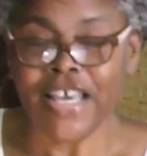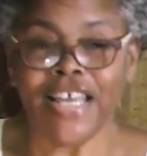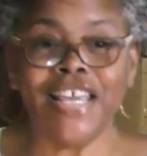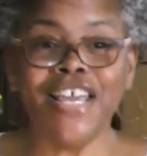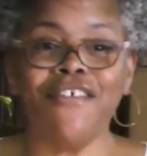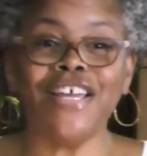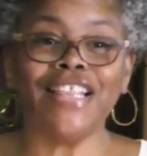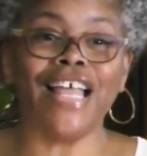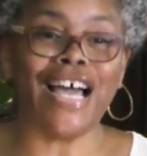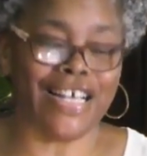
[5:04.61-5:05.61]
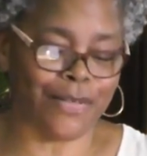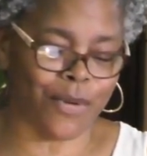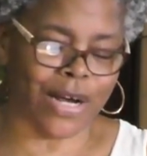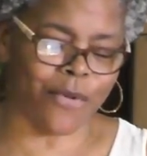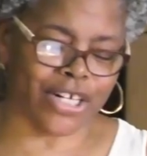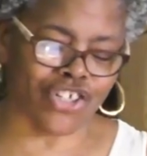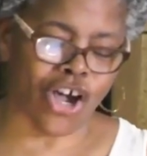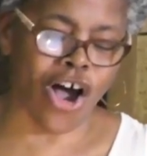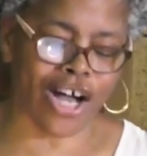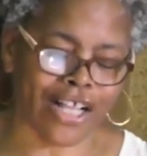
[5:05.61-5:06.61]
And herein lies what I want to
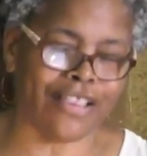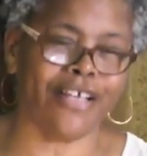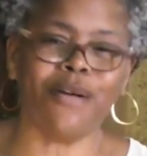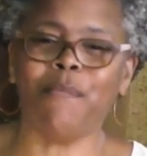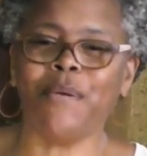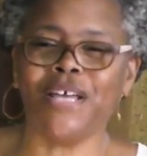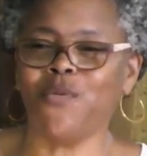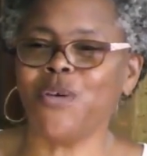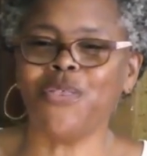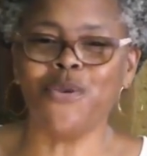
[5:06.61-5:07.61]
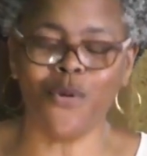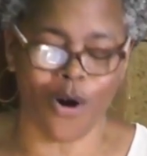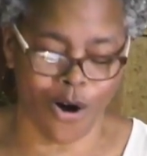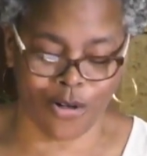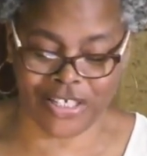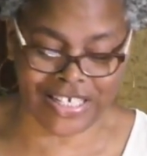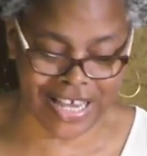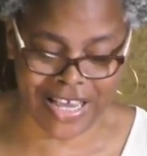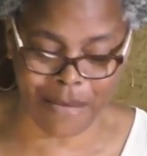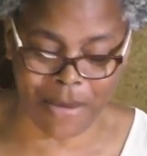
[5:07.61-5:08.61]
talk a little bit with you all
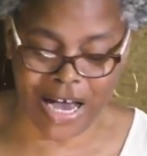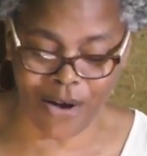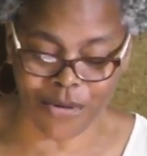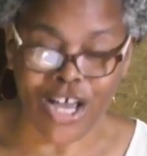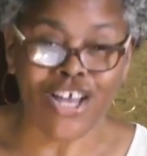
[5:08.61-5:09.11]
today about